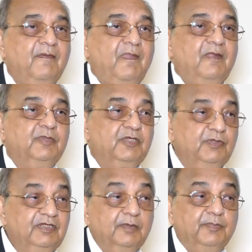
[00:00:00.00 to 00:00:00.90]

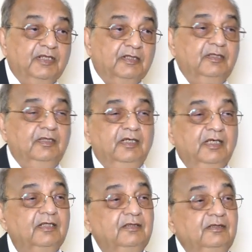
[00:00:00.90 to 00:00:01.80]
between the blood
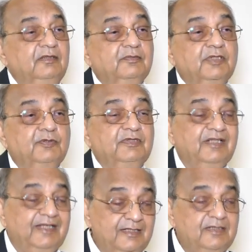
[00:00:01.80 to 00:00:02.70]
and between
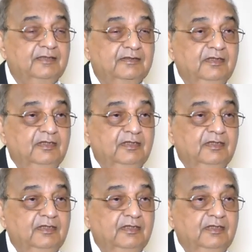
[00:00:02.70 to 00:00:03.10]
the gases.